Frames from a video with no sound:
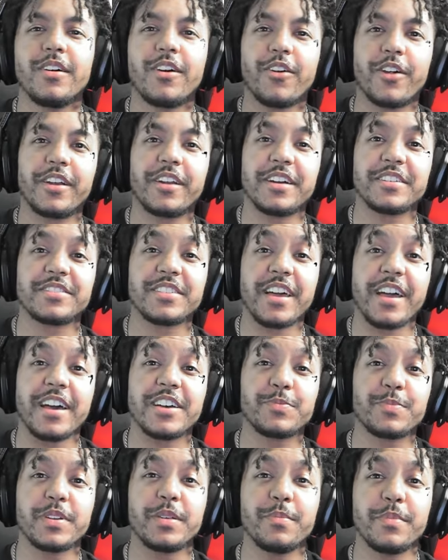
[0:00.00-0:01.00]
Alright guys, it has
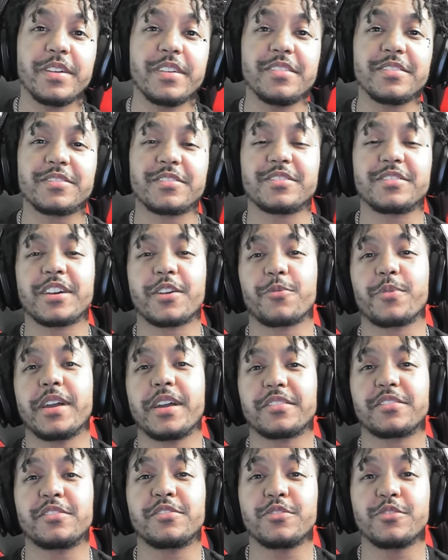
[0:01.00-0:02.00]
been a minute since I
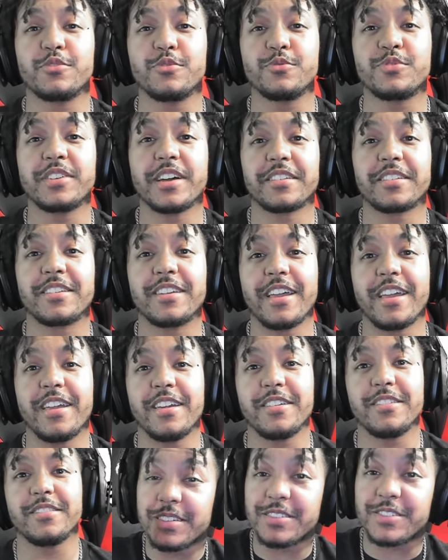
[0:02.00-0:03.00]
reacted to Tekken
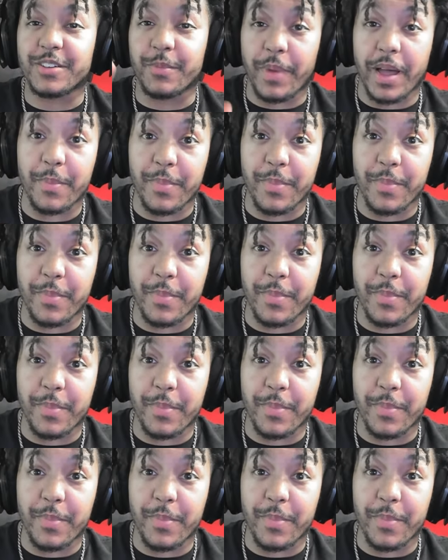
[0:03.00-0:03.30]
eight, so my